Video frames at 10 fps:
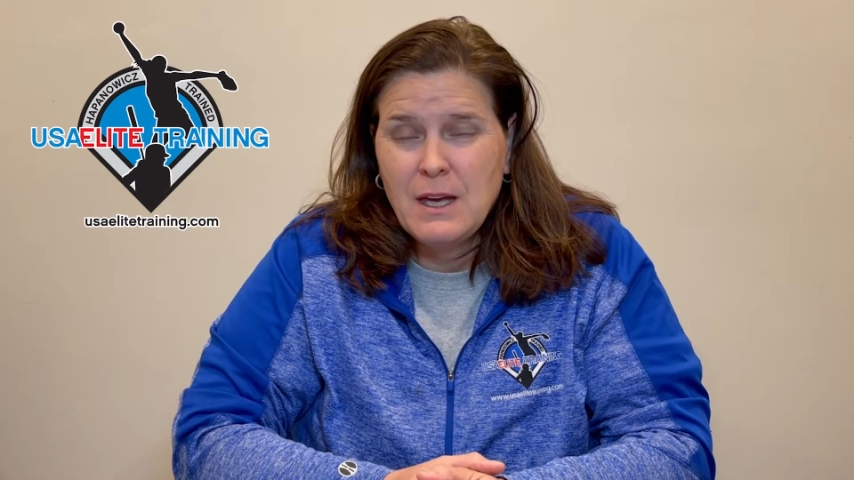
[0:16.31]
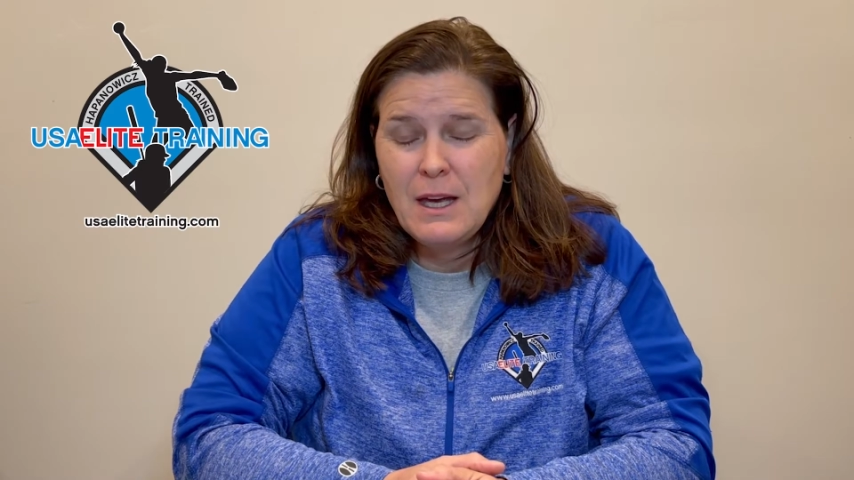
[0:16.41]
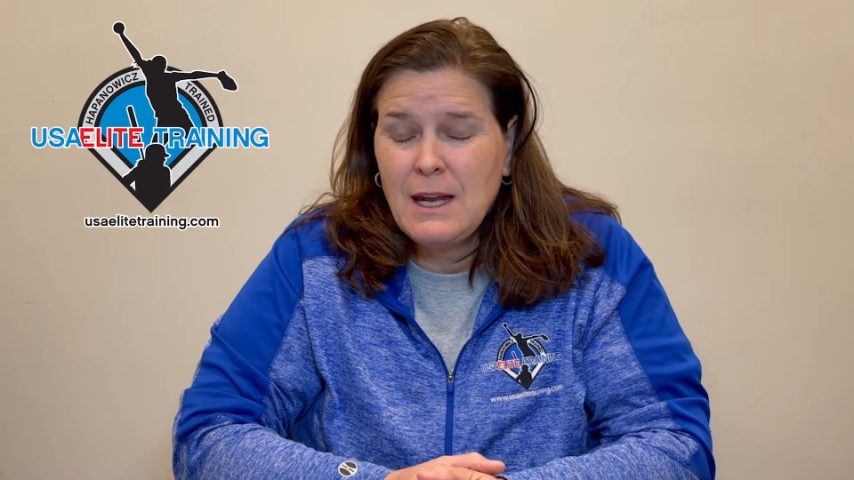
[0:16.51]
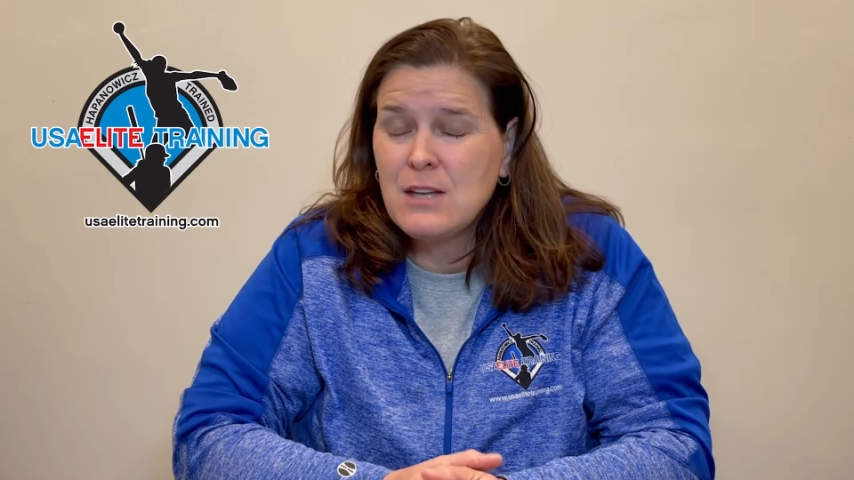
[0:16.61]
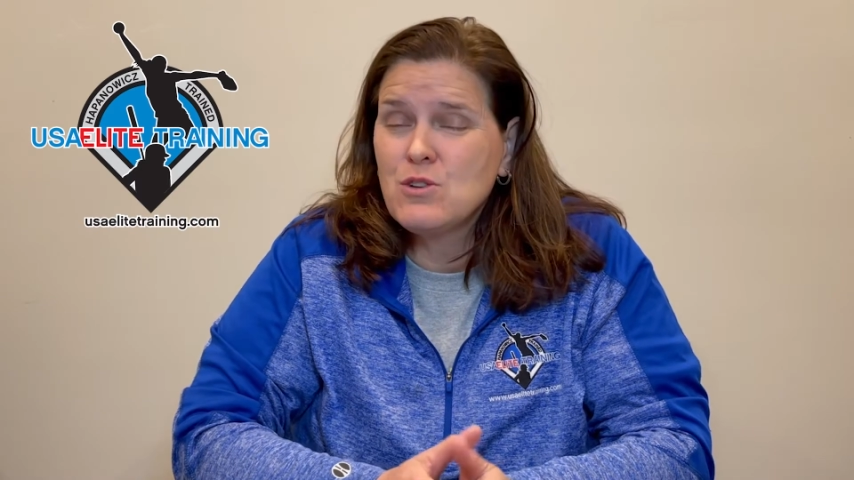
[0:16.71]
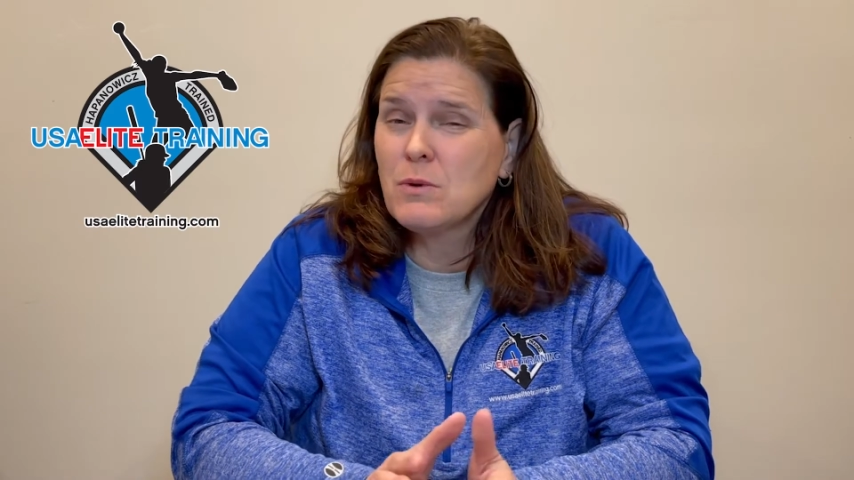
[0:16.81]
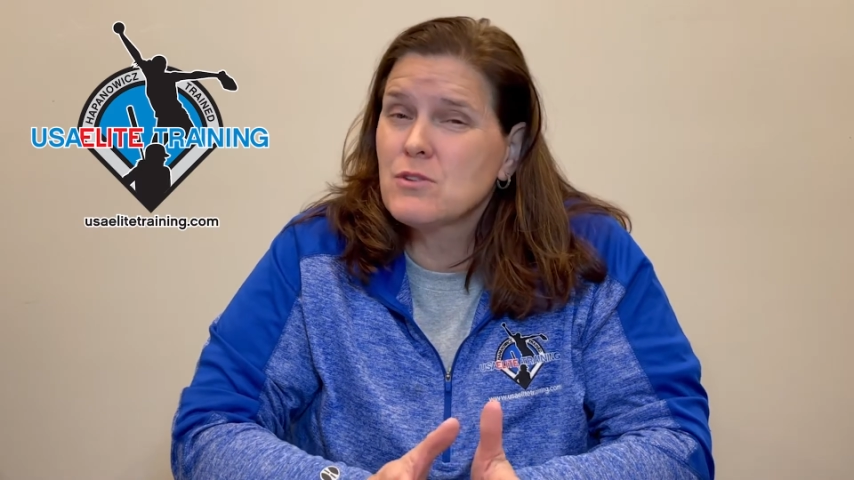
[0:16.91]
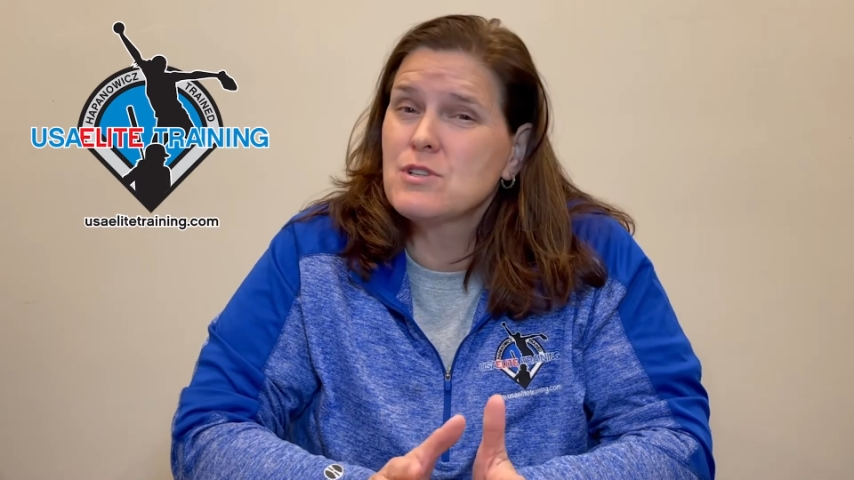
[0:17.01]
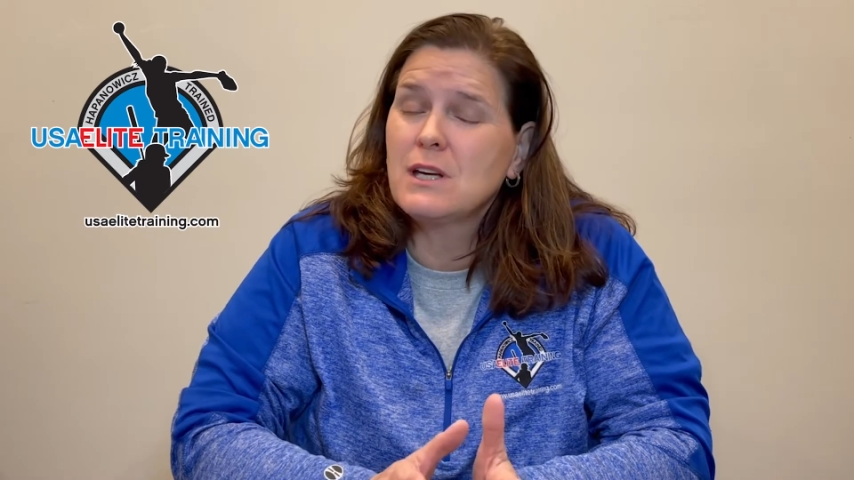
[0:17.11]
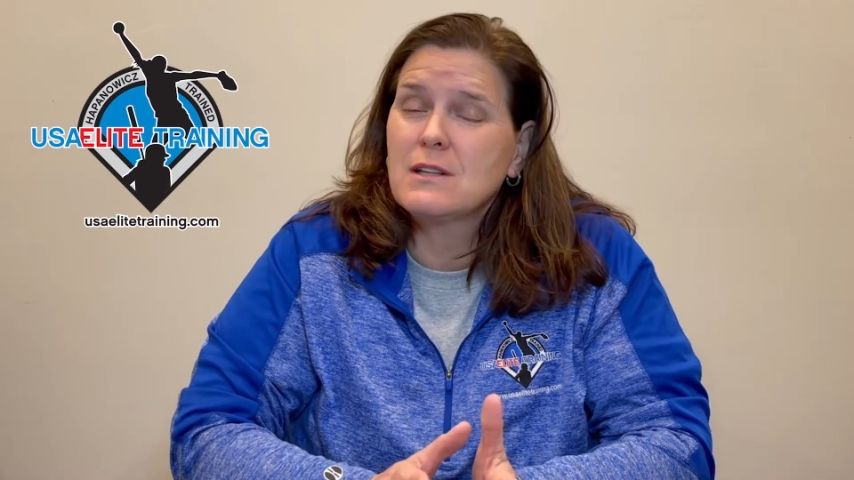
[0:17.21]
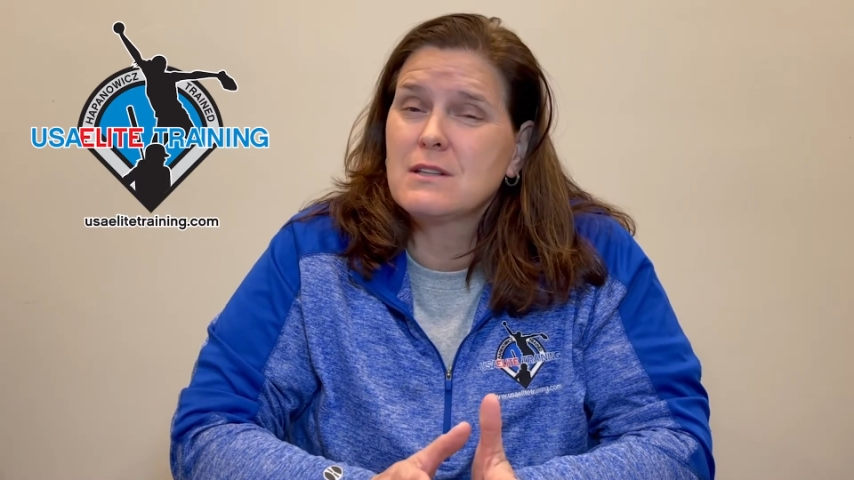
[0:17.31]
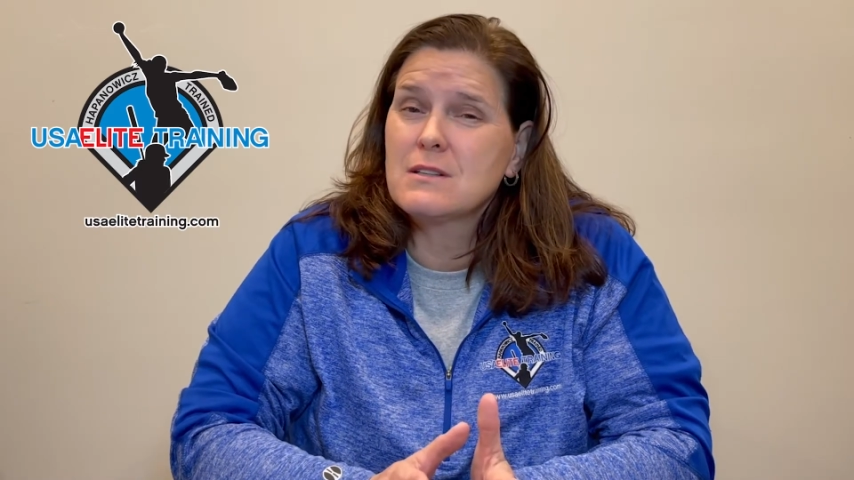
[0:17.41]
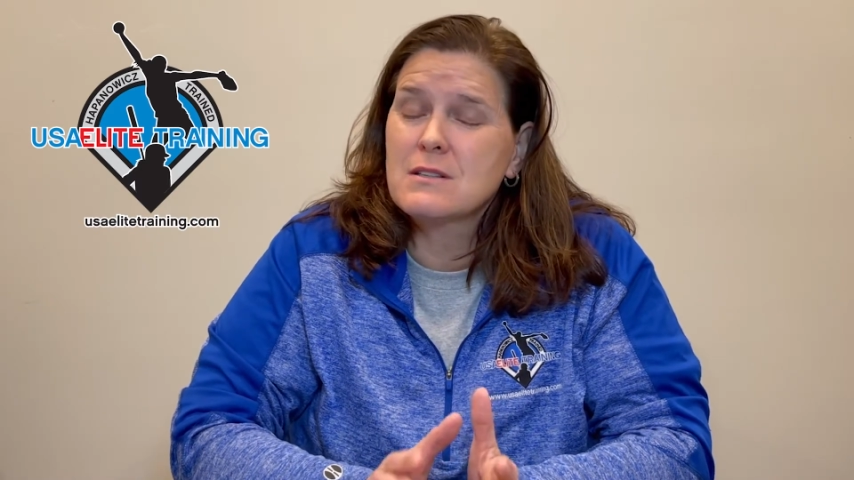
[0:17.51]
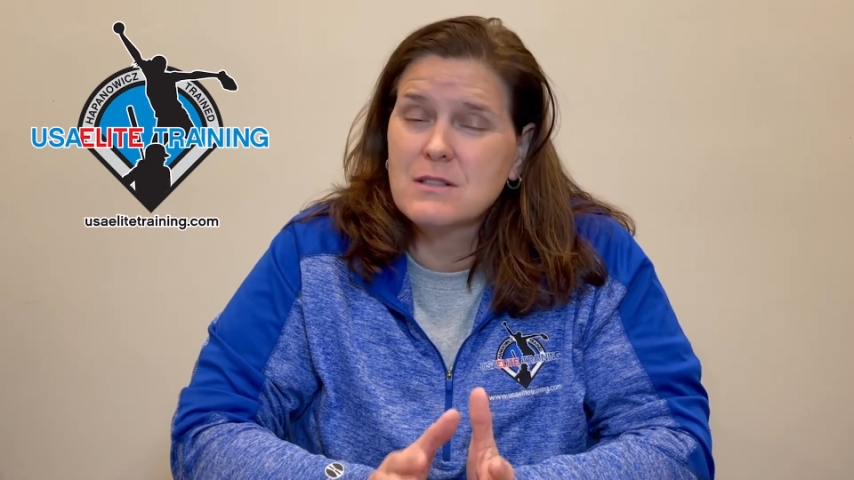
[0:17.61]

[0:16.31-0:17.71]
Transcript: And I do understand that this